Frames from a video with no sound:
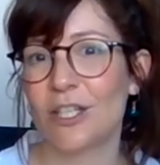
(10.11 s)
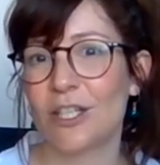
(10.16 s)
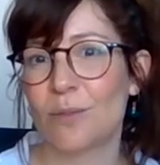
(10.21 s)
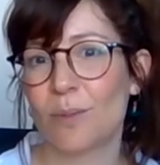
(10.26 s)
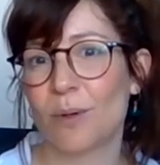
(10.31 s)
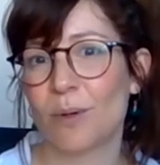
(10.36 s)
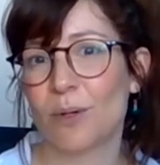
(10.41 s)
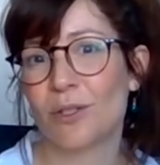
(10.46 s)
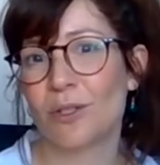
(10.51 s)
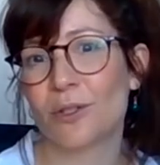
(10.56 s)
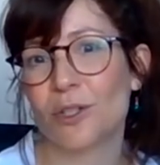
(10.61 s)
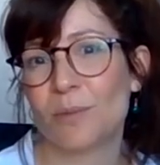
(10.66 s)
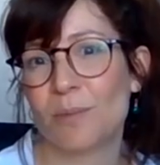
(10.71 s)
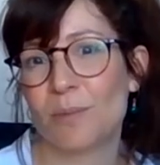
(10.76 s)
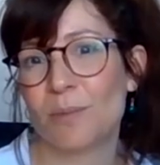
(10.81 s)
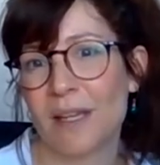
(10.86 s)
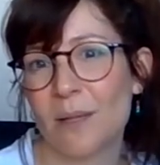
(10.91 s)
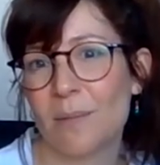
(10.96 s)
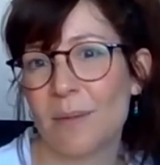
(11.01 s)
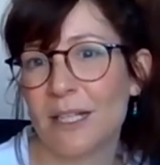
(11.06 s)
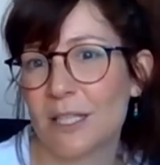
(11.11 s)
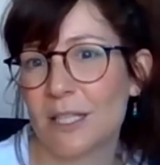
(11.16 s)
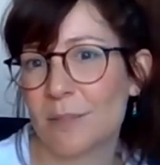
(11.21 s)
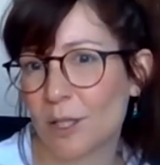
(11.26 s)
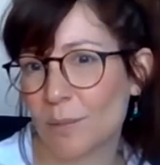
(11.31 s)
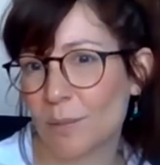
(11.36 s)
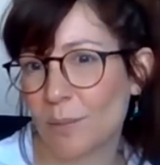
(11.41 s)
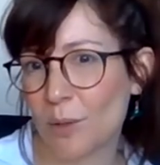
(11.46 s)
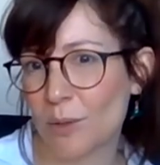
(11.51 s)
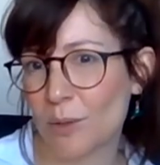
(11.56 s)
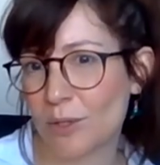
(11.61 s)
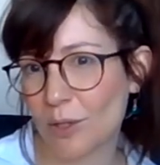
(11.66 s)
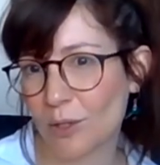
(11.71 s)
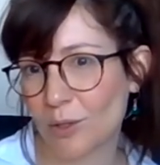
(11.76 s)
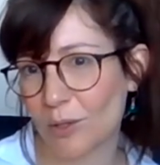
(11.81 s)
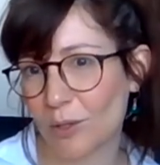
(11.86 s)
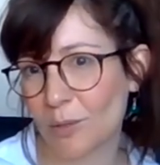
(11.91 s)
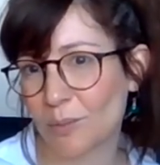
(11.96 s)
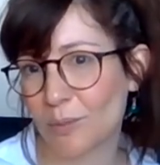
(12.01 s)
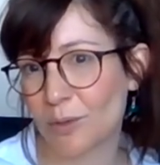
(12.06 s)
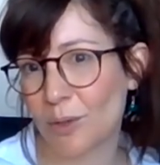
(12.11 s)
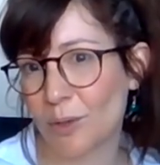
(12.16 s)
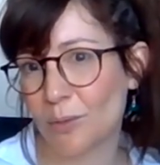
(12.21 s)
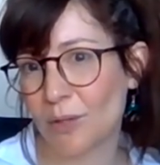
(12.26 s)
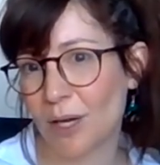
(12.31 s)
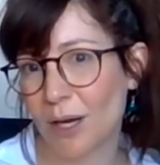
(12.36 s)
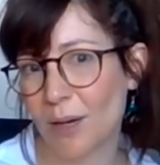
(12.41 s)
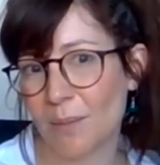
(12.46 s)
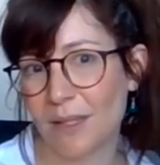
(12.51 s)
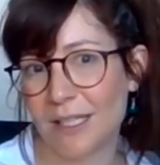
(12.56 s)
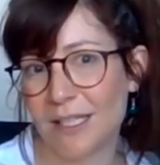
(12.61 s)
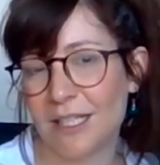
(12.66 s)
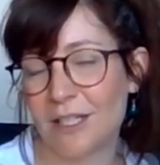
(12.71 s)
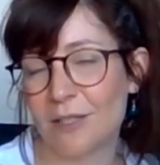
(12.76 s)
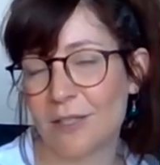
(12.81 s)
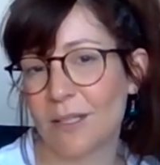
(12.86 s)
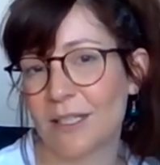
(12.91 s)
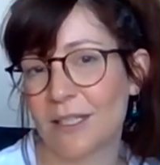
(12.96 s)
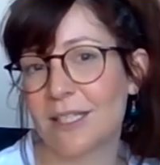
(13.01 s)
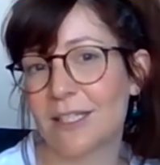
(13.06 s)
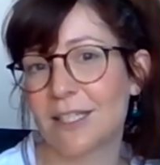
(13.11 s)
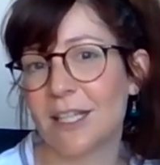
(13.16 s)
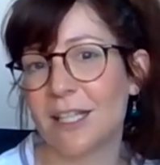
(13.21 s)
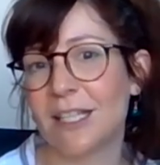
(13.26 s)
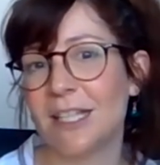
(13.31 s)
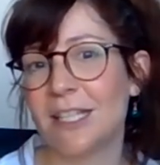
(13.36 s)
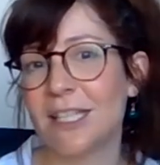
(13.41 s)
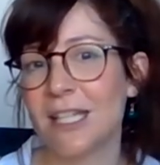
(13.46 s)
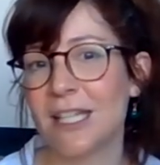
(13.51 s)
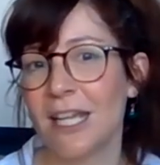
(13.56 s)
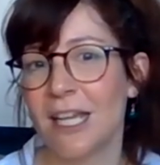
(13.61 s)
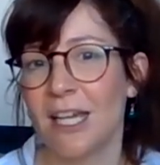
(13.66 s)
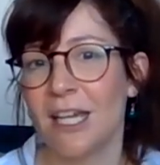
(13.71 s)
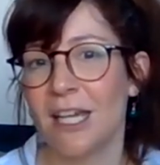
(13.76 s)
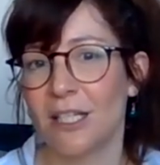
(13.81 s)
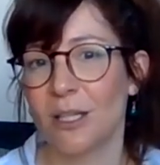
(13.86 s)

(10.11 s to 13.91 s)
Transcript: sponsored by the Bellsberg Postdoctoral Program in Israel Studies,